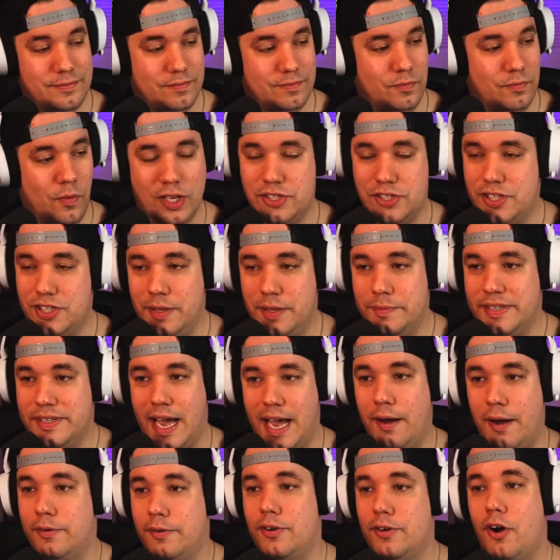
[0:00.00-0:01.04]
watching them
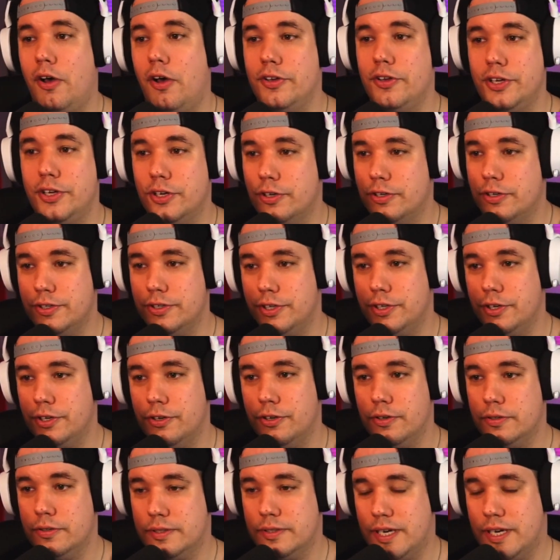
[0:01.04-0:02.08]
counter all
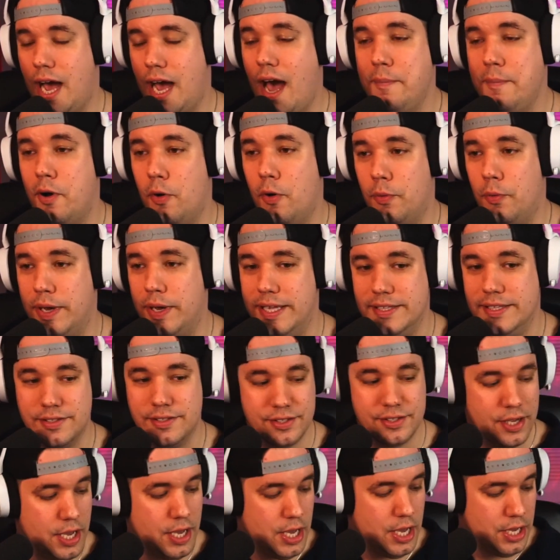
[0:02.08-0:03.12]
your combo wins.
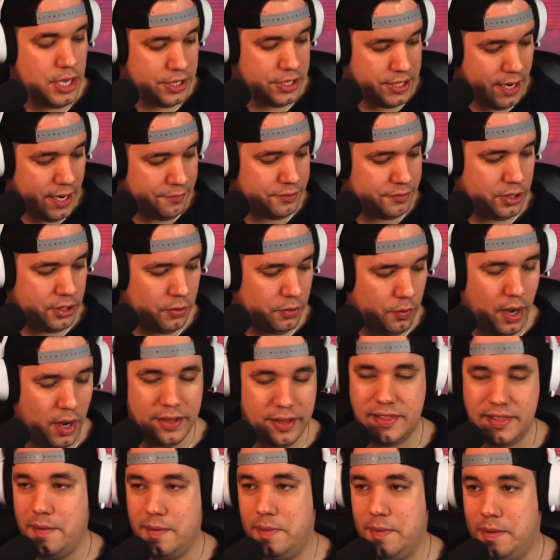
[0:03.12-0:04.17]
You definitely don't want
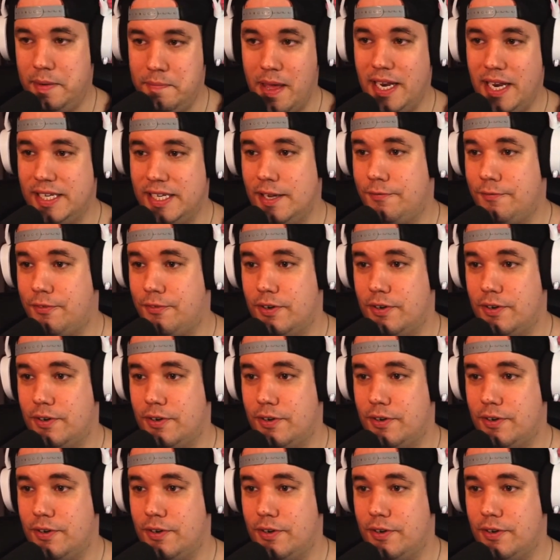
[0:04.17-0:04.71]
them in many different